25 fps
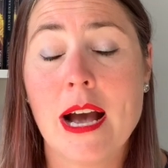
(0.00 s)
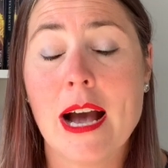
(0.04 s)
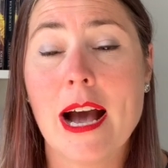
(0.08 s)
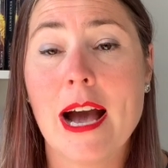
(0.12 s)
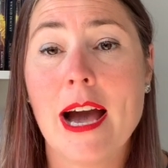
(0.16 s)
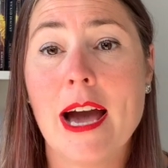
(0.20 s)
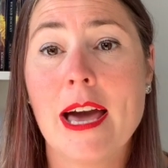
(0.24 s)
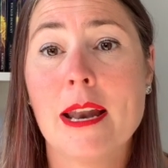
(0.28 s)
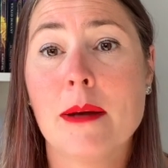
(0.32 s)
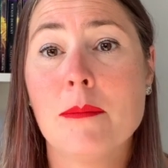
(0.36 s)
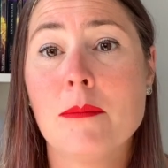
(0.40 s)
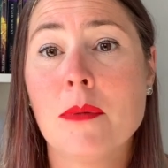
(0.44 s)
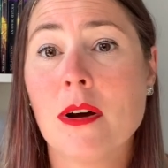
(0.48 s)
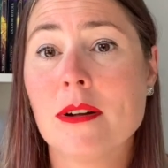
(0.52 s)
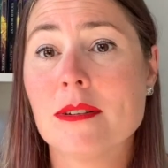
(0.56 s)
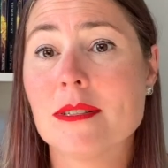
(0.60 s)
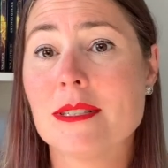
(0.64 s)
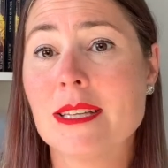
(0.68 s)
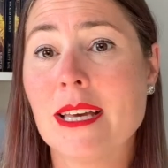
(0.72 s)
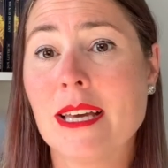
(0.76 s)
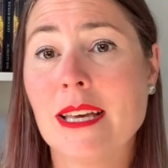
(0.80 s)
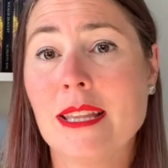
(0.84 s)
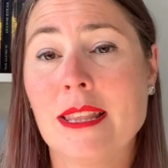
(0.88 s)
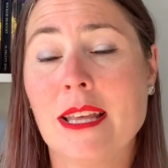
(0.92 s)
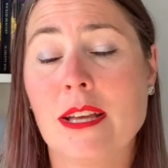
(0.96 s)
And I'm not
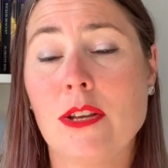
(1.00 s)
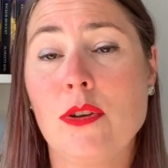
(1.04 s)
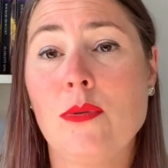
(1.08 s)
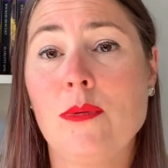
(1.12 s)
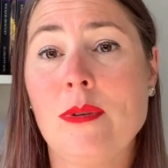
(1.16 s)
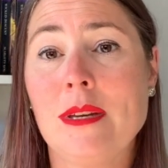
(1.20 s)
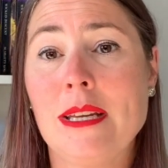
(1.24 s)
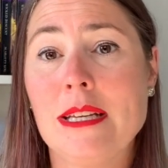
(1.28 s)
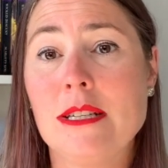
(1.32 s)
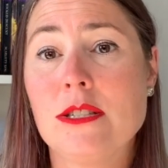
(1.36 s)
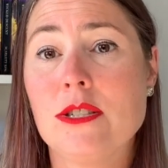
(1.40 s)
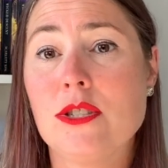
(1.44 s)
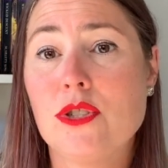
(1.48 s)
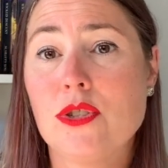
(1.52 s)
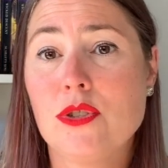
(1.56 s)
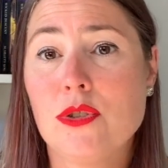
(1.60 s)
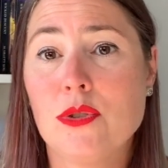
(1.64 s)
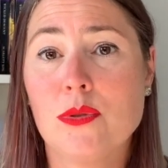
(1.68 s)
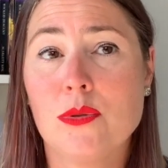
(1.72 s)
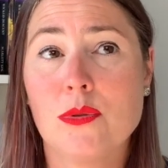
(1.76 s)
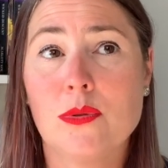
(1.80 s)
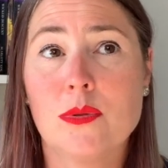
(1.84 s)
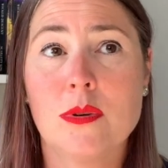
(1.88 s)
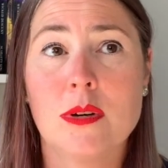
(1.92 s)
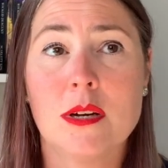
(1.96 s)
saying that you need
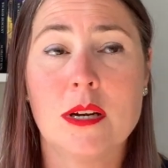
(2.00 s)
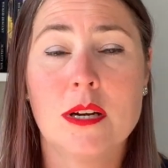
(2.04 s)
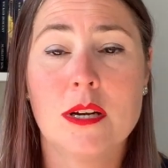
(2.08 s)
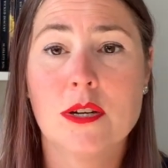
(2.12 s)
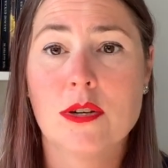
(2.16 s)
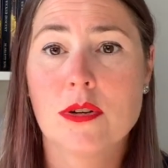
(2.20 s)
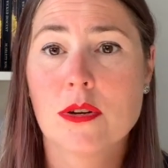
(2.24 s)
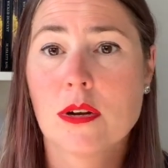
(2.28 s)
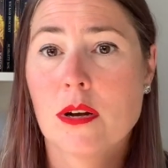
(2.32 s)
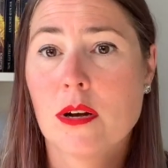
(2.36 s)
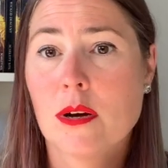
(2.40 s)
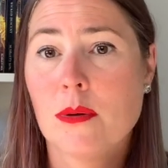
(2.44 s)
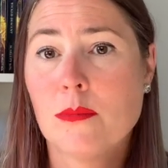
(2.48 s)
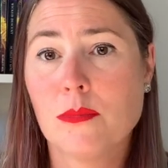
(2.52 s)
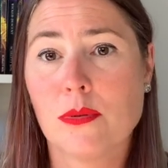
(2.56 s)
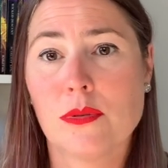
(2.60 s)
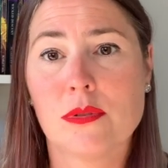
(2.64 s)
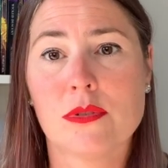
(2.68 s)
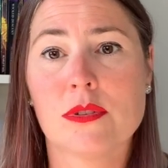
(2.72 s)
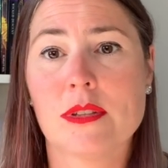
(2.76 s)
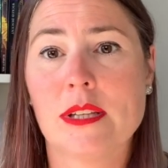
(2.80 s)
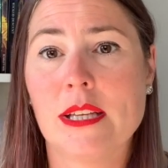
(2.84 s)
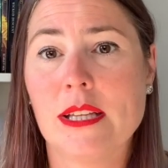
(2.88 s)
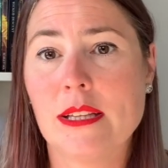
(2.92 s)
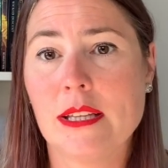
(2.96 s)
to
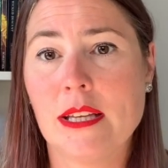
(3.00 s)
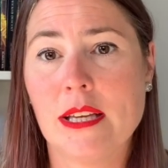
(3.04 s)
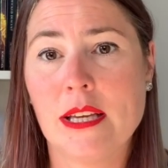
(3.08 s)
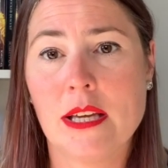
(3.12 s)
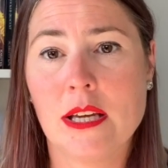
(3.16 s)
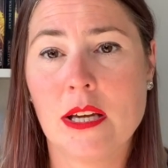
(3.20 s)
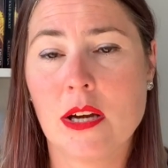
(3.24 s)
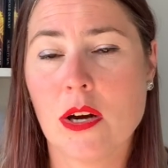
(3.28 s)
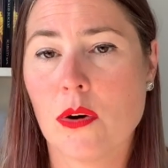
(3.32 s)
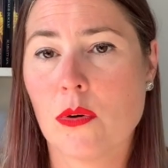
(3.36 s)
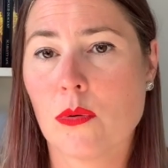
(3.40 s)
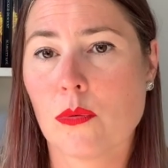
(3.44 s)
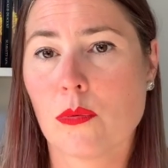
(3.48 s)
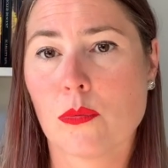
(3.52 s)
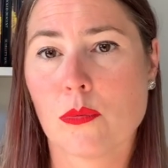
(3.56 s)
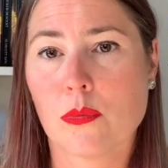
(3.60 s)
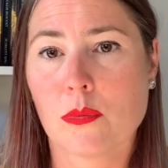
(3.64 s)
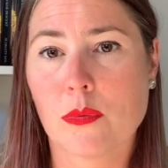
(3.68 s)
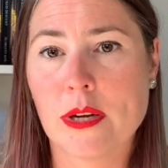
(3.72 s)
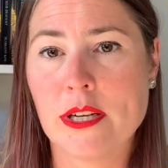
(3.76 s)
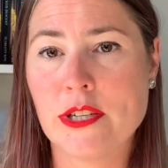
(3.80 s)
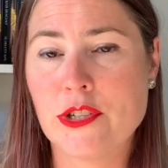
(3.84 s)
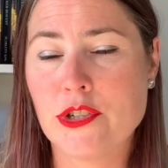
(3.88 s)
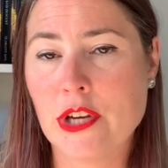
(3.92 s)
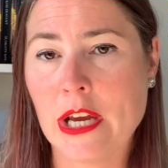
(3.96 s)
completely
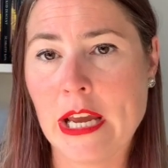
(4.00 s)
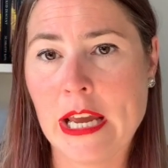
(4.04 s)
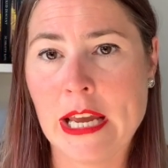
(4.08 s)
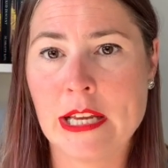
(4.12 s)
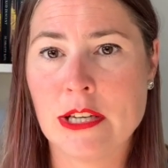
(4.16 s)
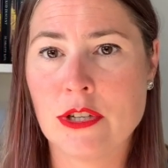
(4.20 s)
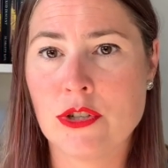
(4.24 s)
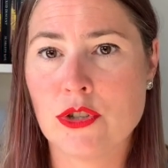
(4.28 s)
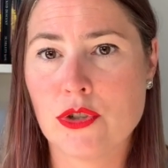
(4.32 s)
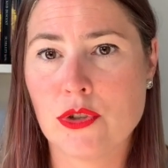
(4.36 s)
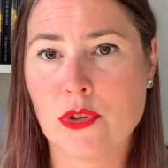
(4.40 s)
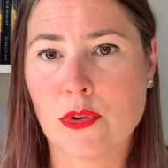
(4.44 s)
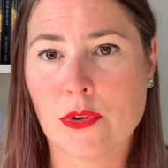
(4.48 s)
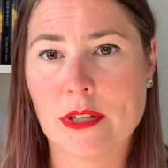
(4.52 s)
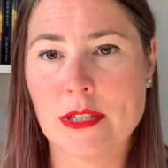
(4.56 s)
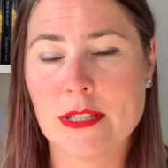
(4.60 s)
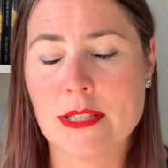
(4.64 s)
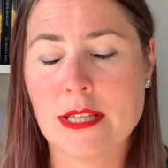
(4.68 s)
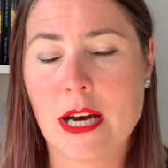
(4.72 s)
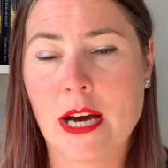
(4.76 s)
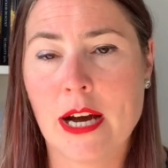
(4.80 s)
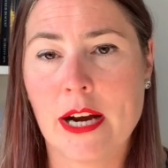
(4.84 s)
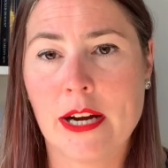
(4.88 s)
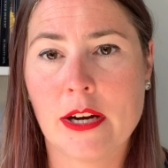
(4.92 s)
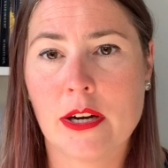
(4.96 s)
rechange your
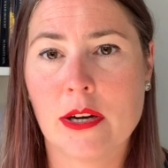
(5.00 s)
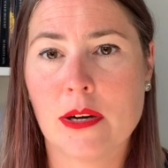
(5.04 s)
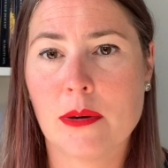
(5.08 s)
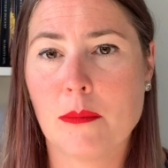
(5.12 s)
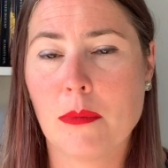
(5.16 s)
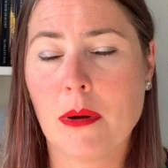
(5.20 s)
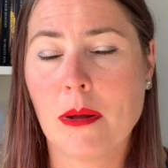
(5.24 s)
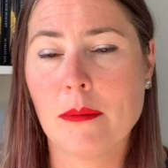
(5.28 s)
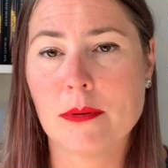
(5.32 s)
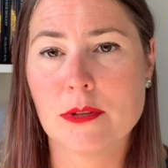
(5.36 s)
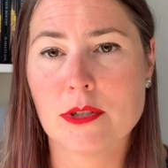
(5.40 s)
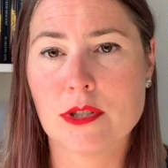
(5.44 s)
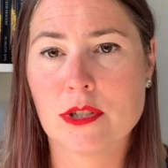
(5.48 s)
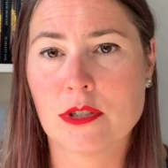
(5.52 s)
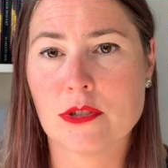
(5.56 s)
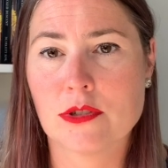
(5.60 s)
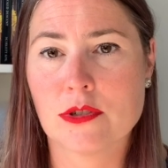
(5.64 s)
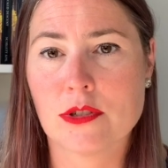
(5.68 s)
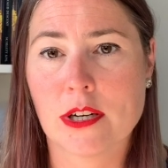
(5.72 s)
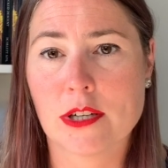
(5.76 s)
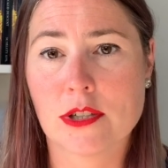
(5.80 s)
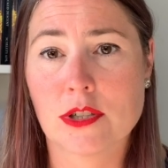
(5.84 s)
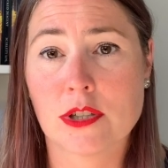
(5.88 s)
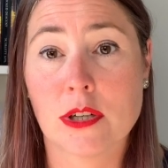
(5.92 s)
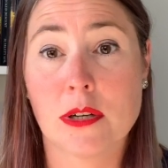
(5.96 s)
entire publishing
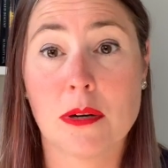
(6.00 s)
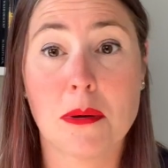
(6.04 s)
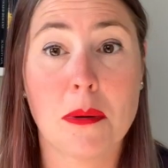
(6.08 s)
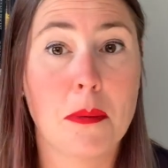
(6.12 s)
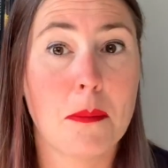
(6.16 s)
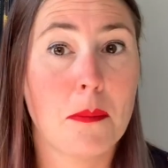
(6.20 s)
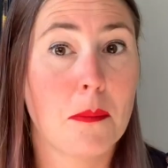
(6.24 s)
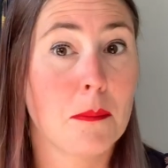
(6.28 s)
structure.